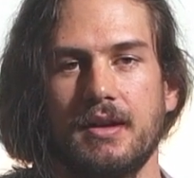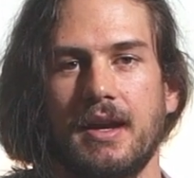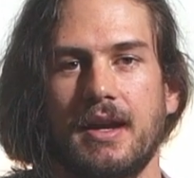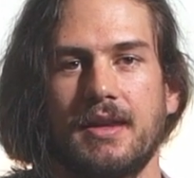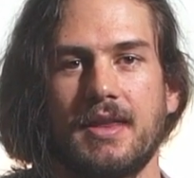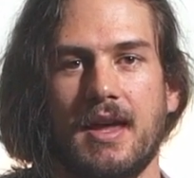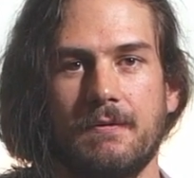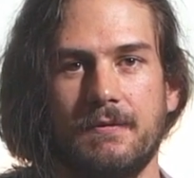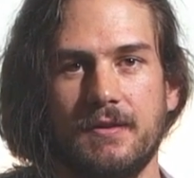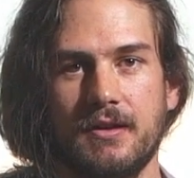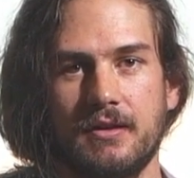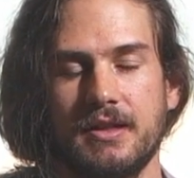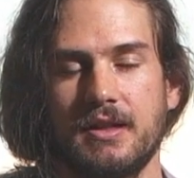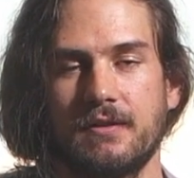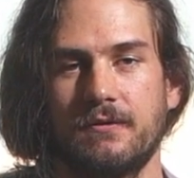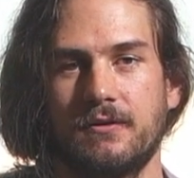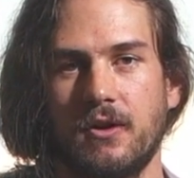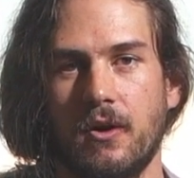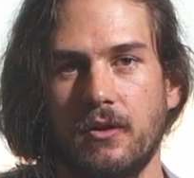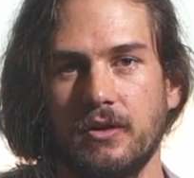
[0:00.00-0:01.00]
And that feeling
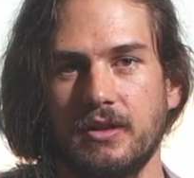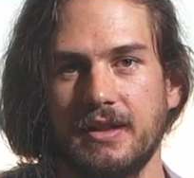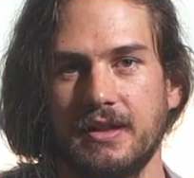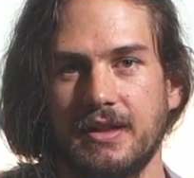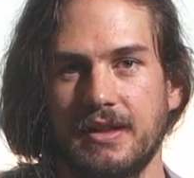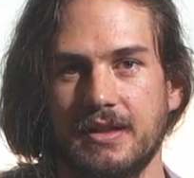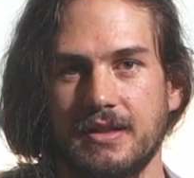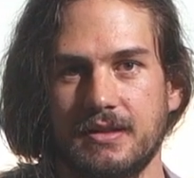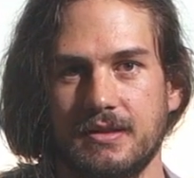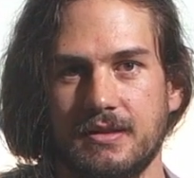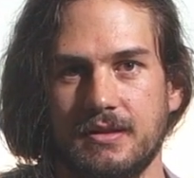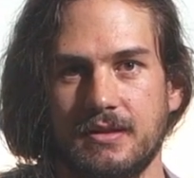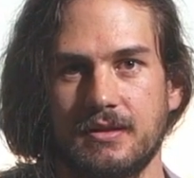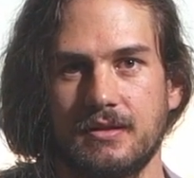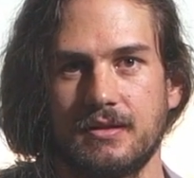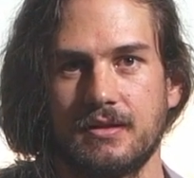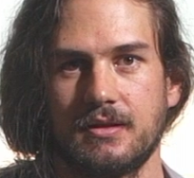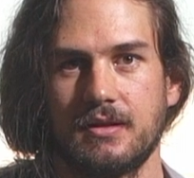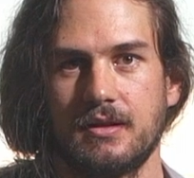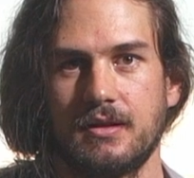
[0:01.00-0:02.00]
of loneliness
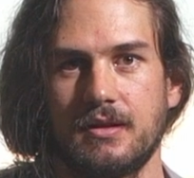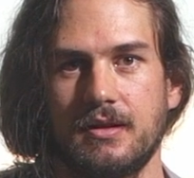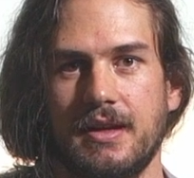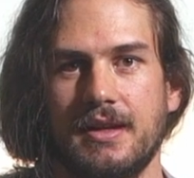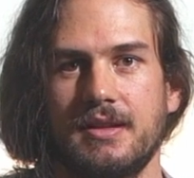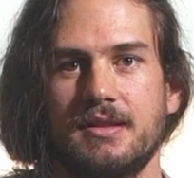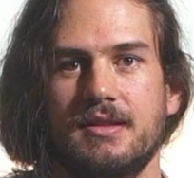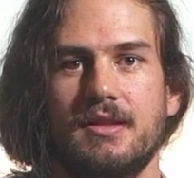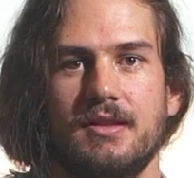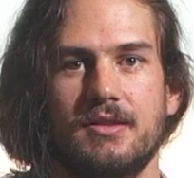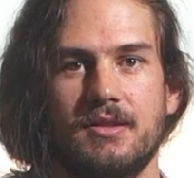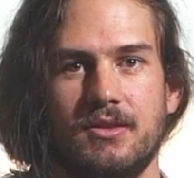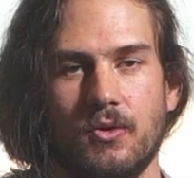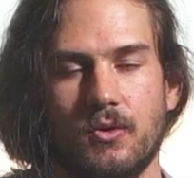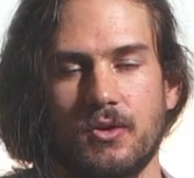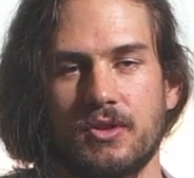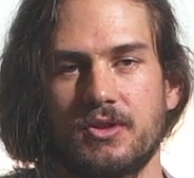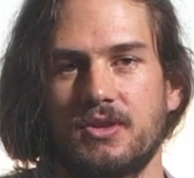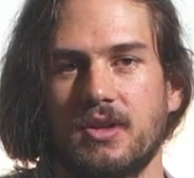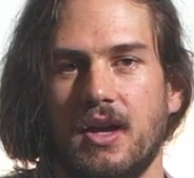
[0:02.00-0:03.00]
is the
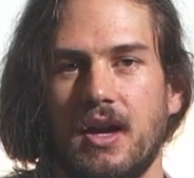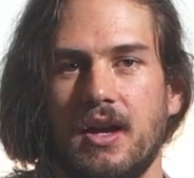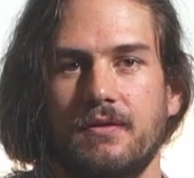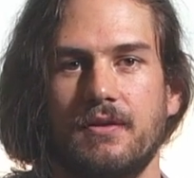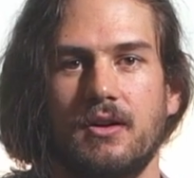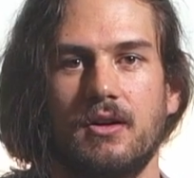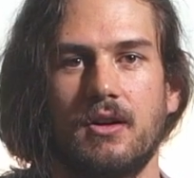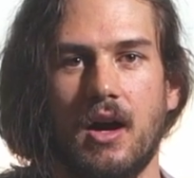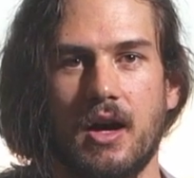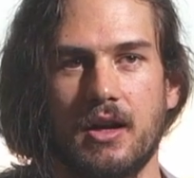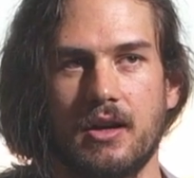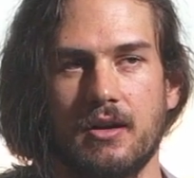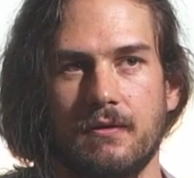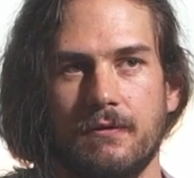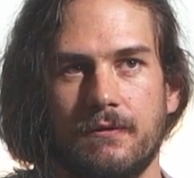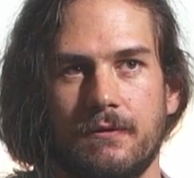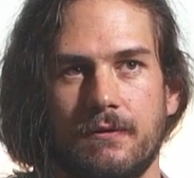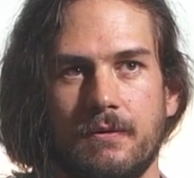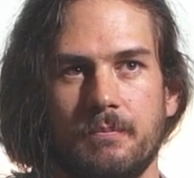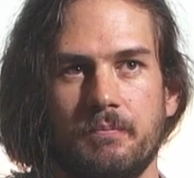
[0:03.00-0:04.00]
source of a lot
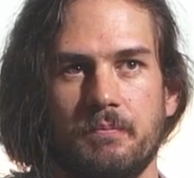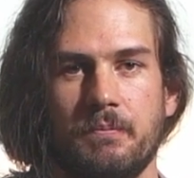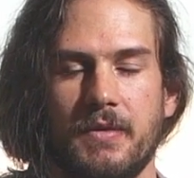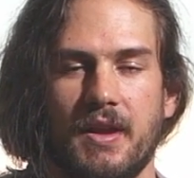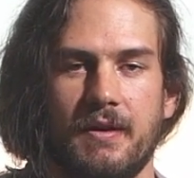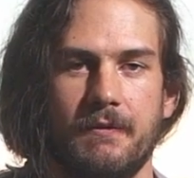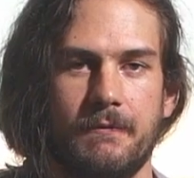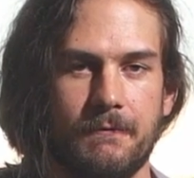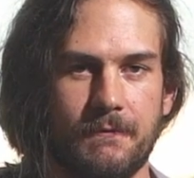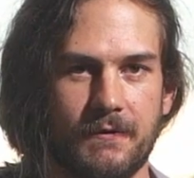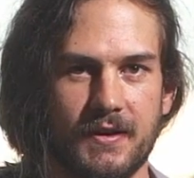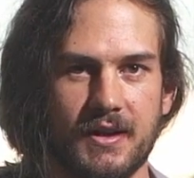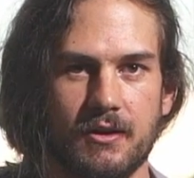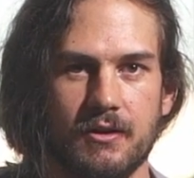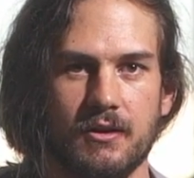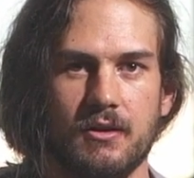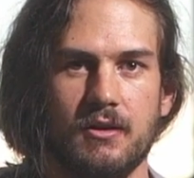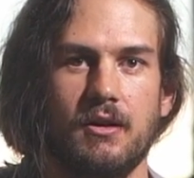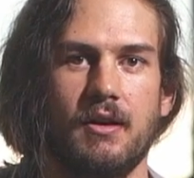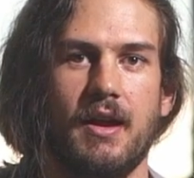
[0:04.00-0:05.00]
of
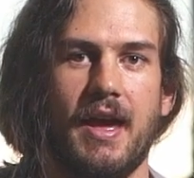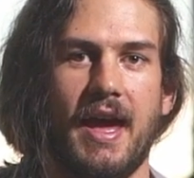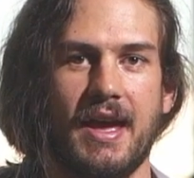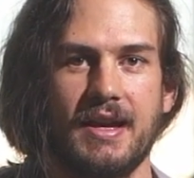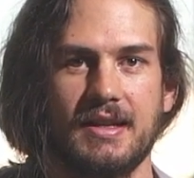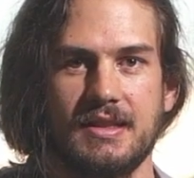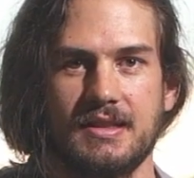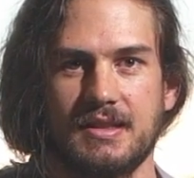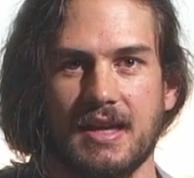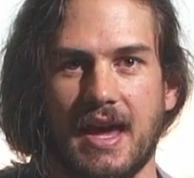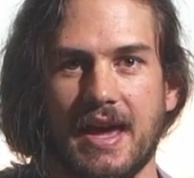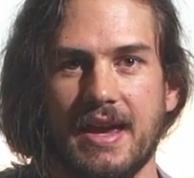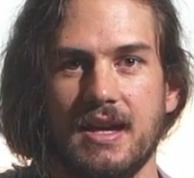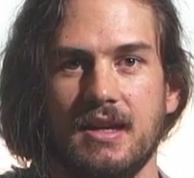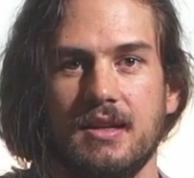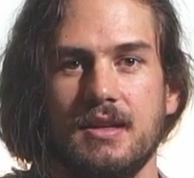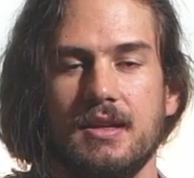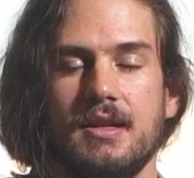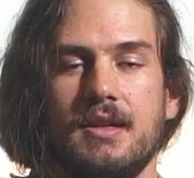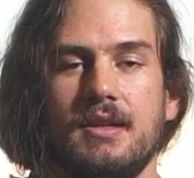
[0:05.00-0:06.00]
fear,
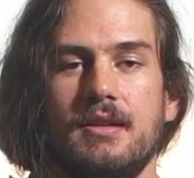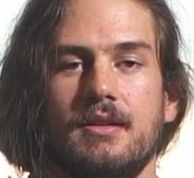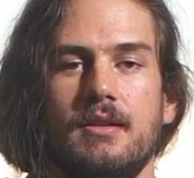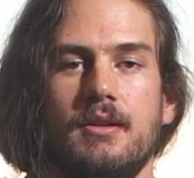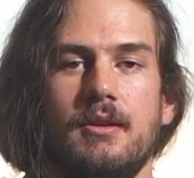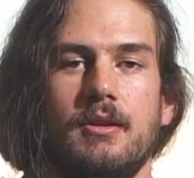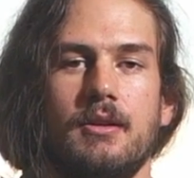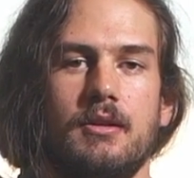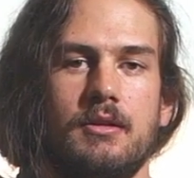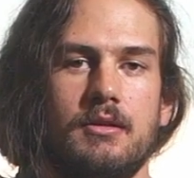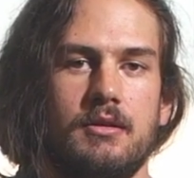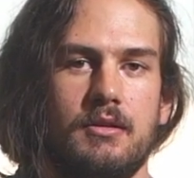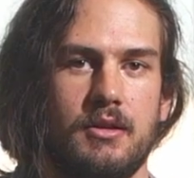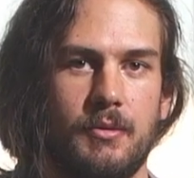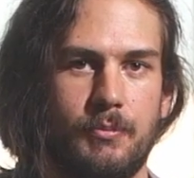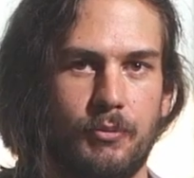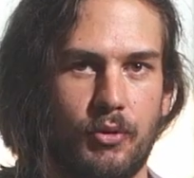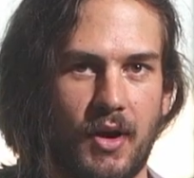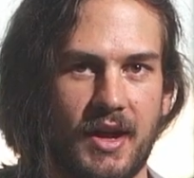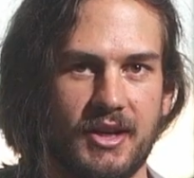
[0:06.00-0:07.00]
anxiety,
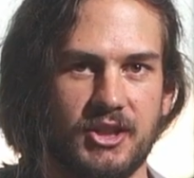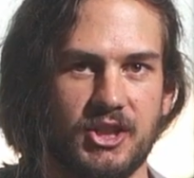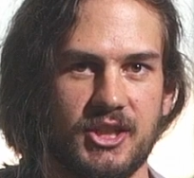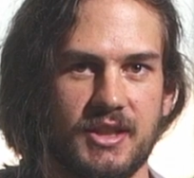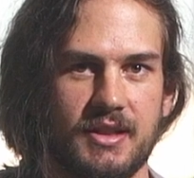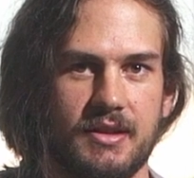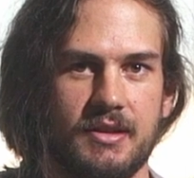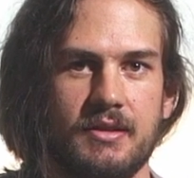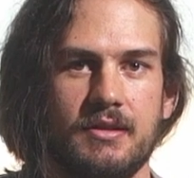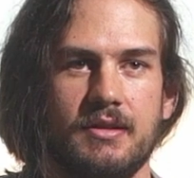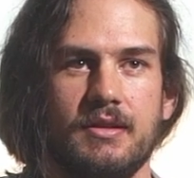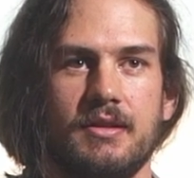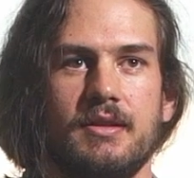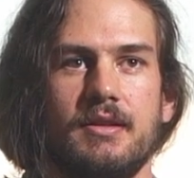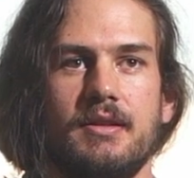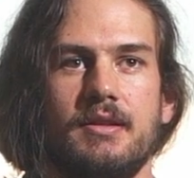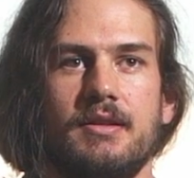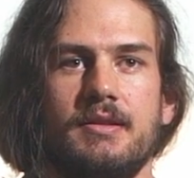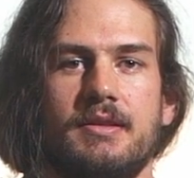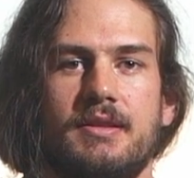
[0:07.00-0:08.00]
depression,
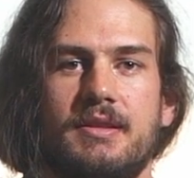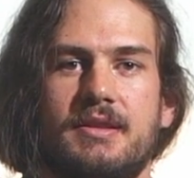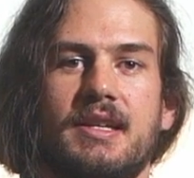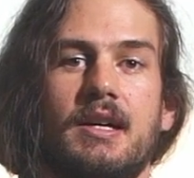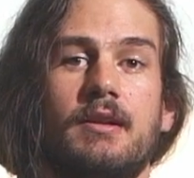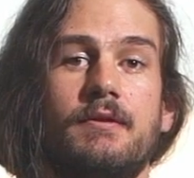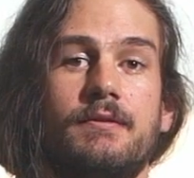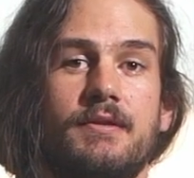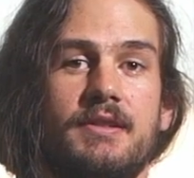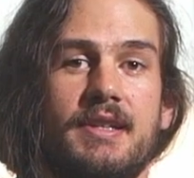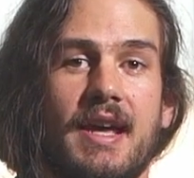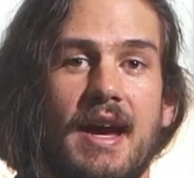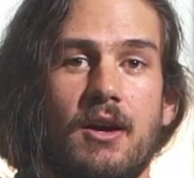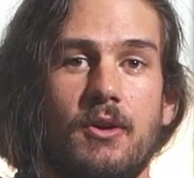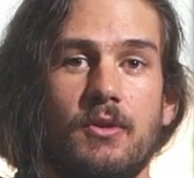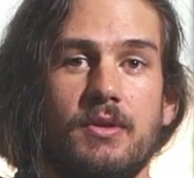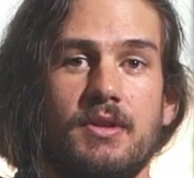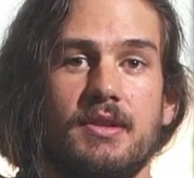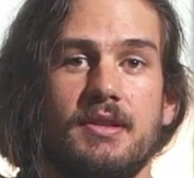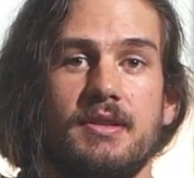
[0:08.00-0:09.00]

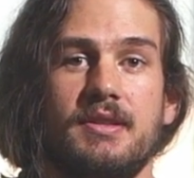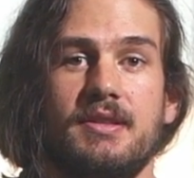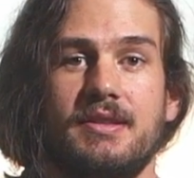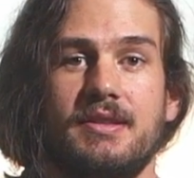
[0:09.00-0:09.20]
self-doubt,